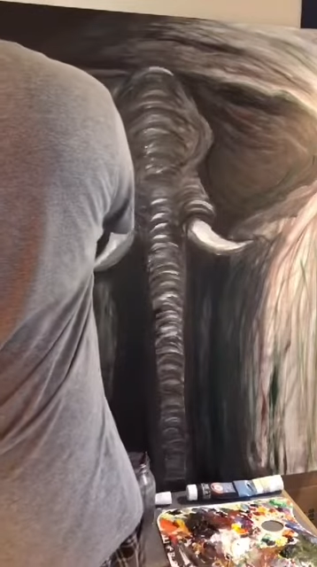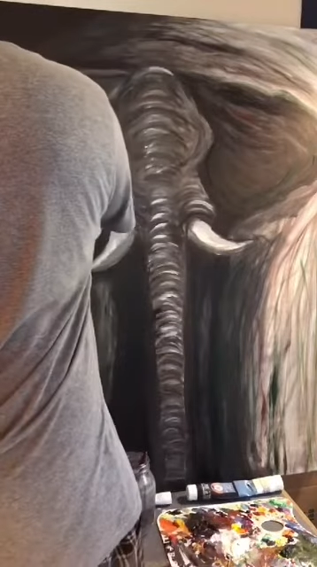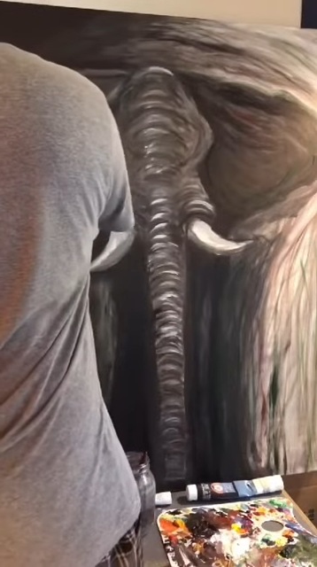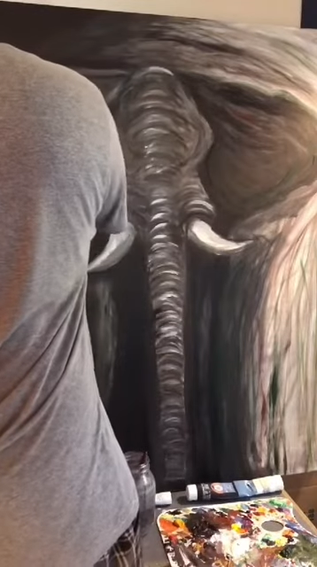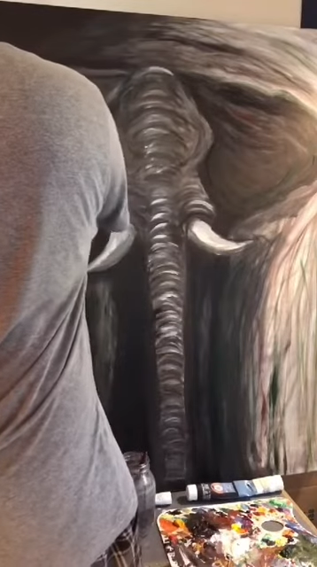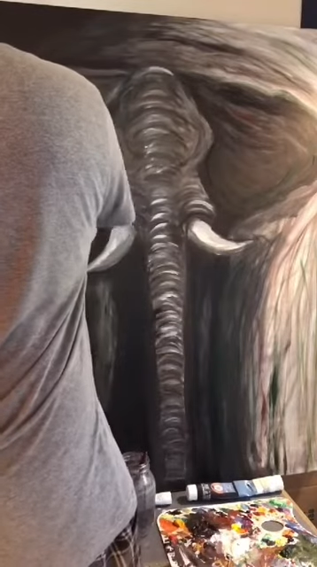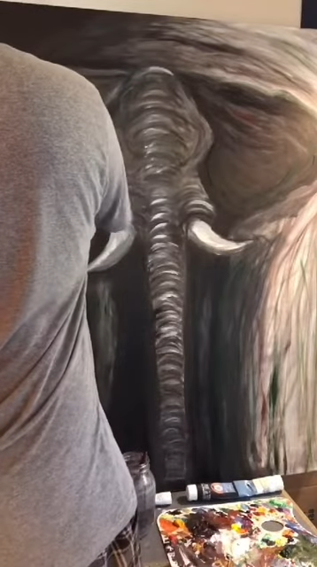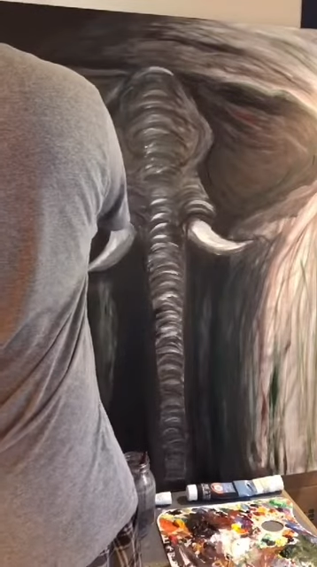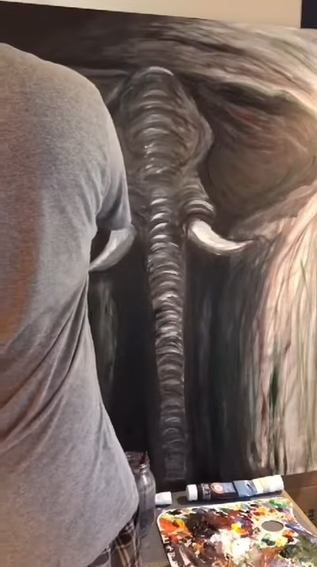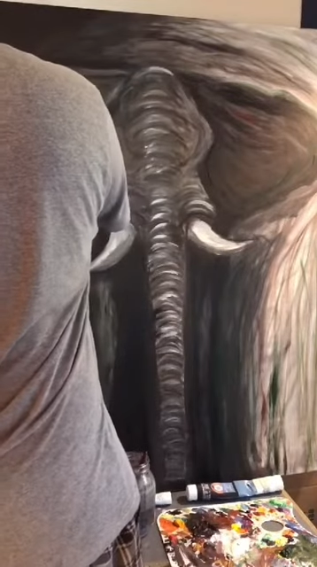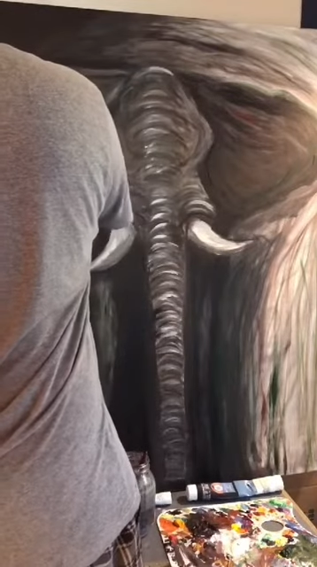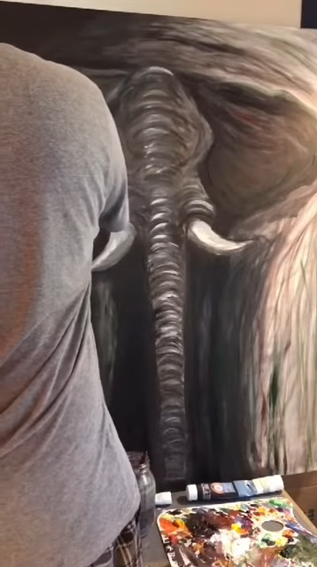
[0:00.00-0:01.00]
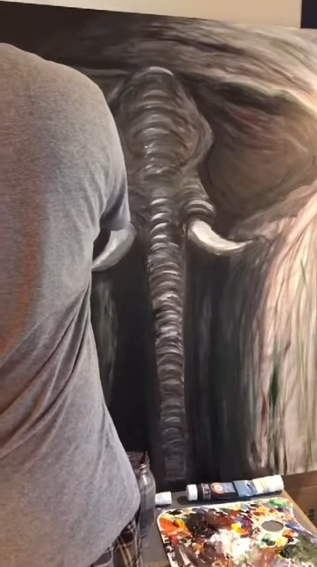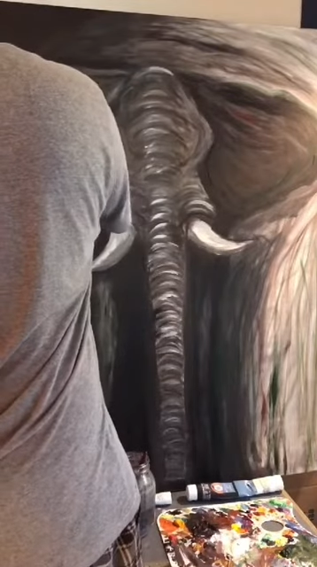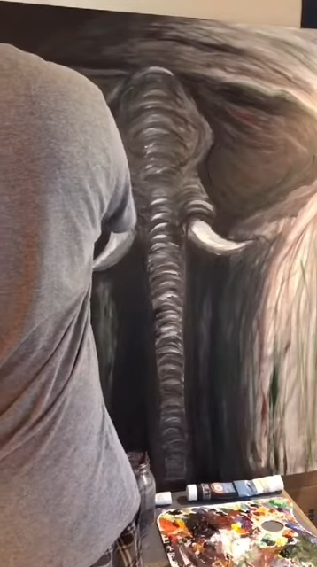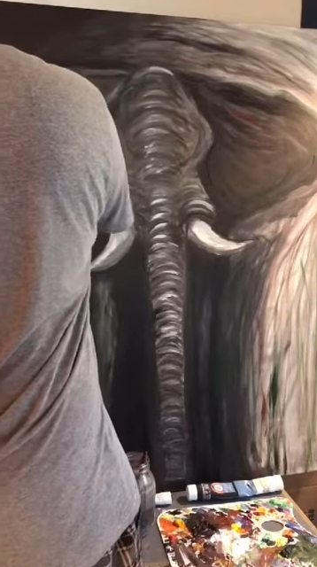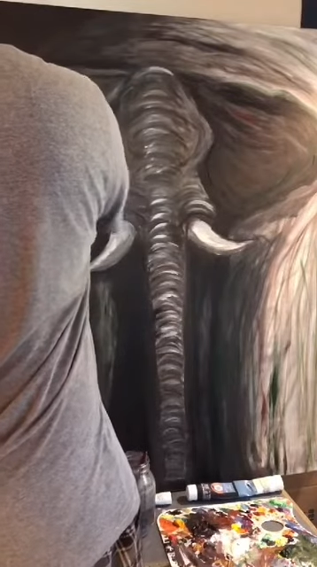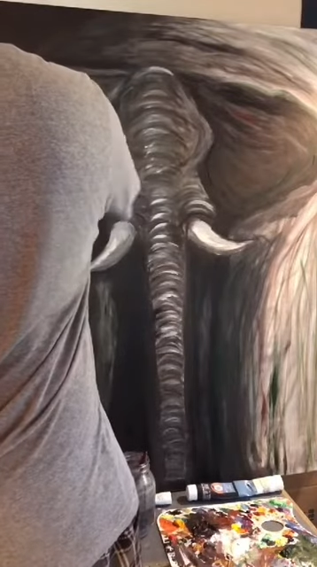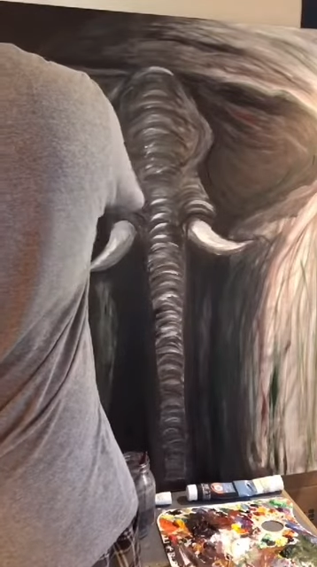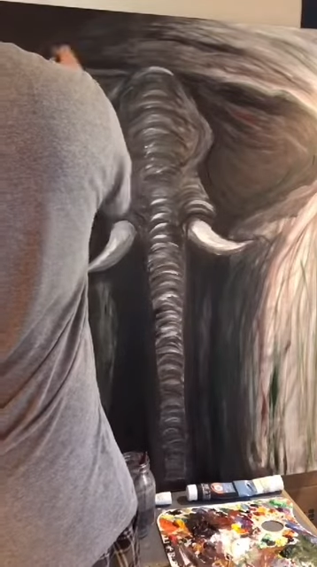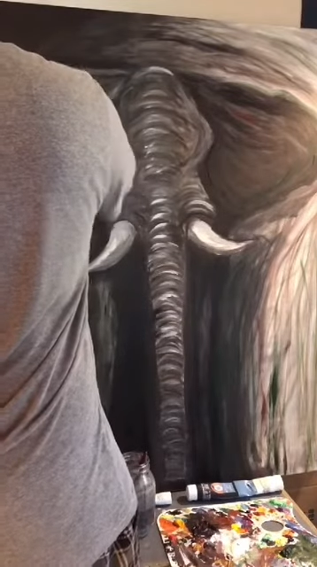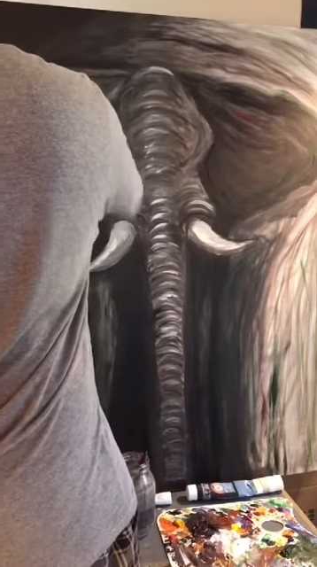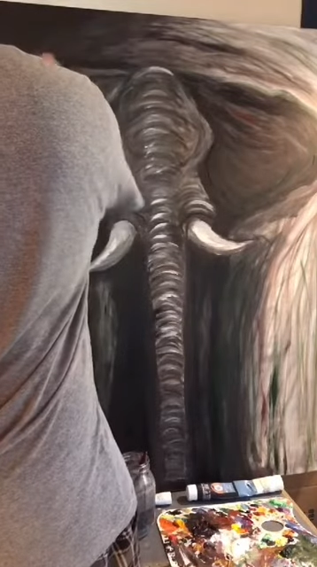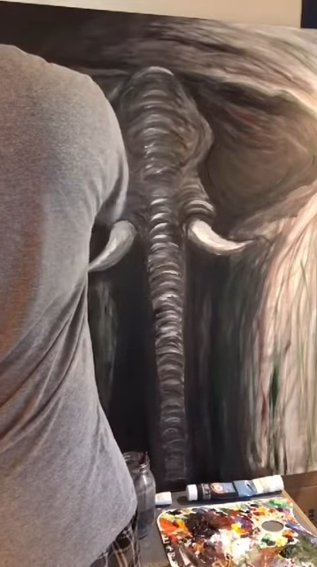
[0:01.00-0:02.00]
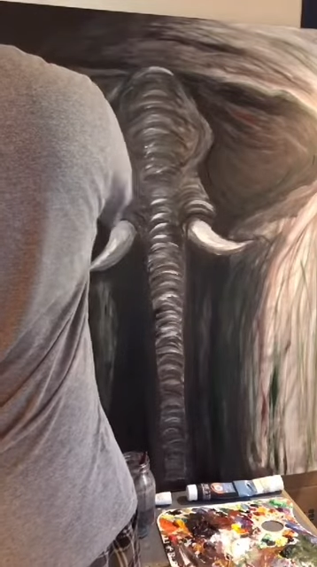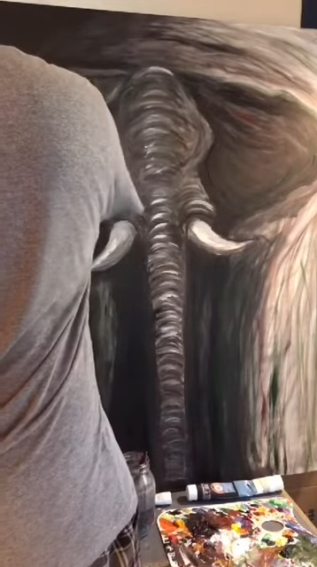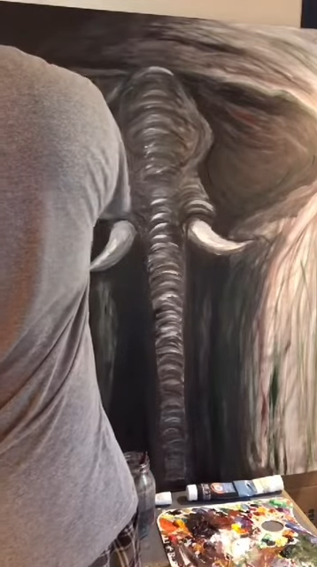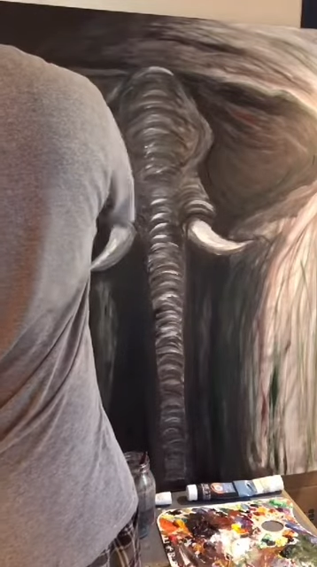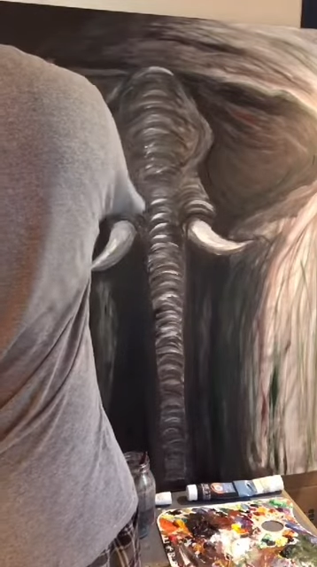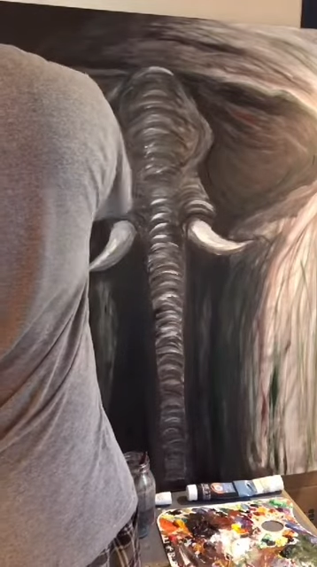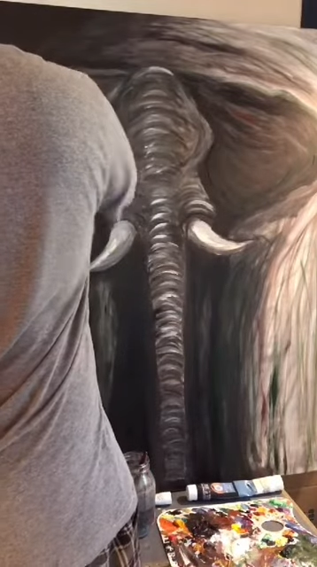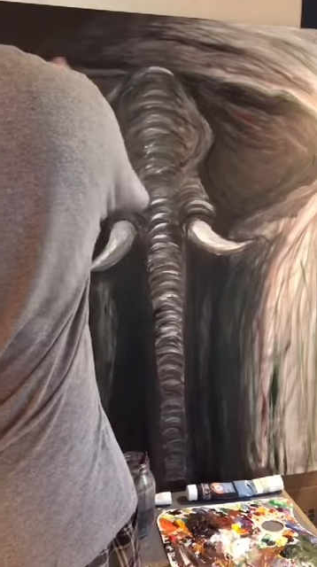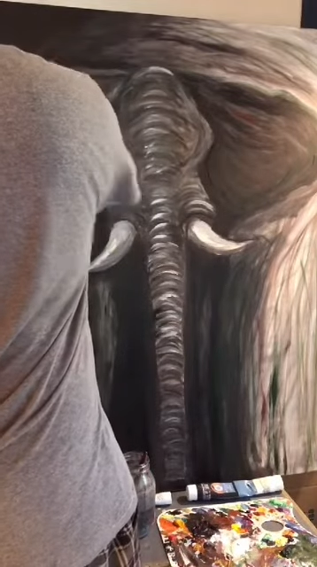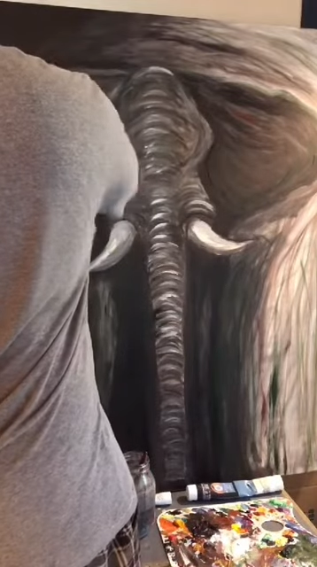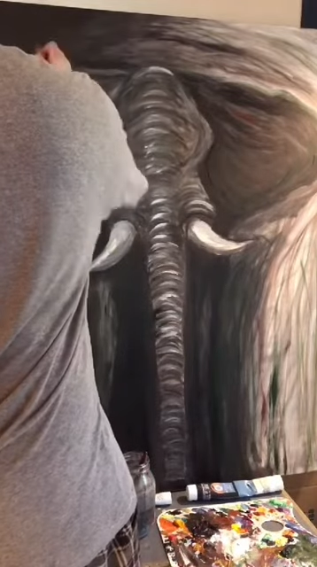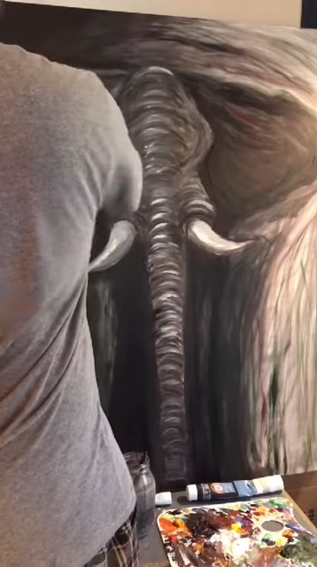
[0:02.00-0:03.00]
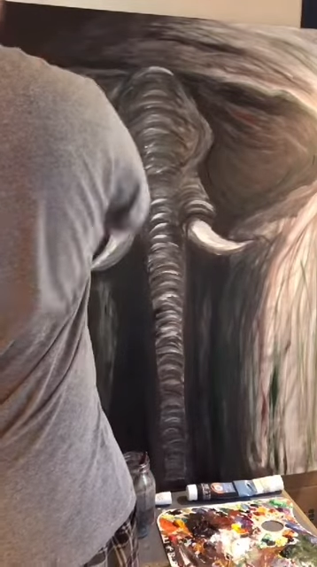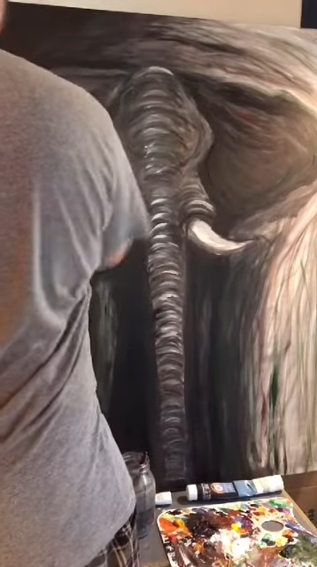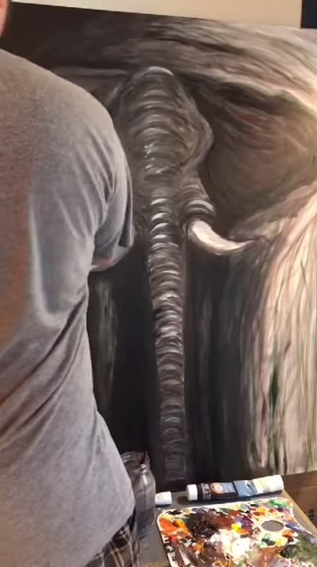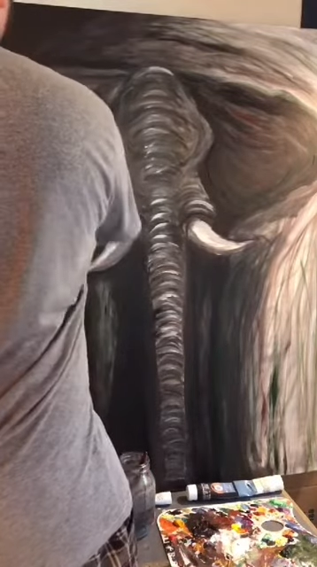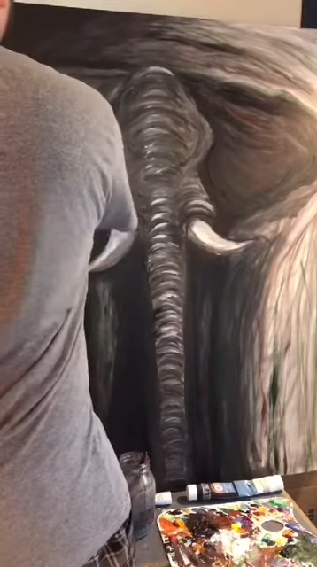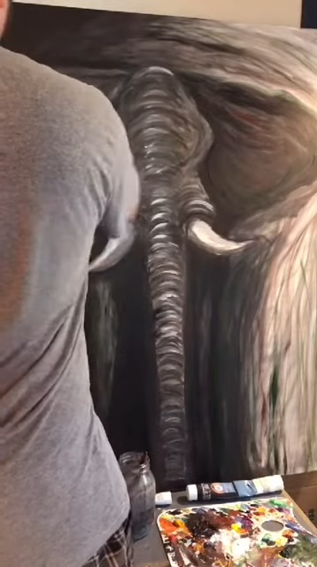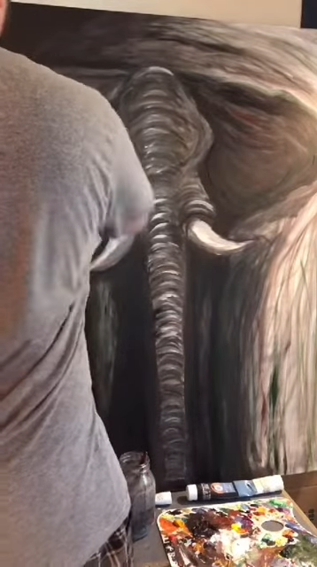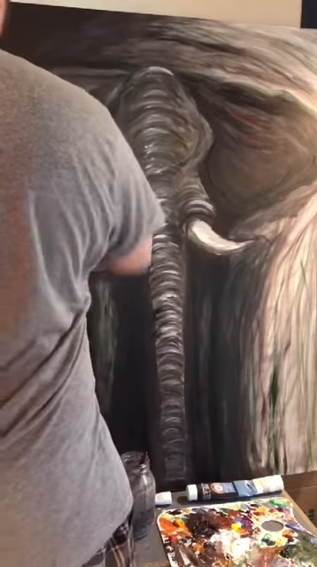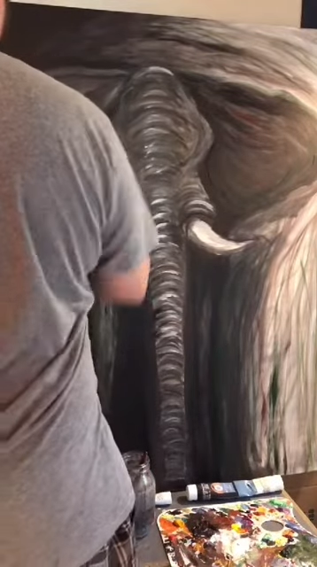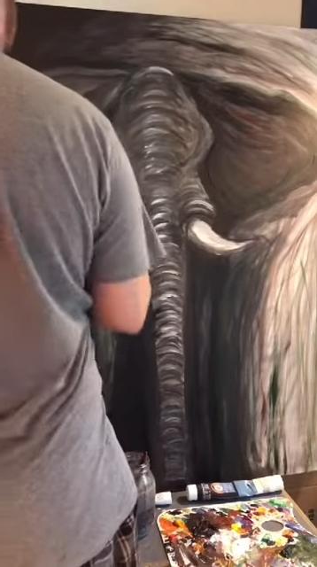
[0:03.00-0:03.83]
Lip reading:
Nobody's mouth can be seen.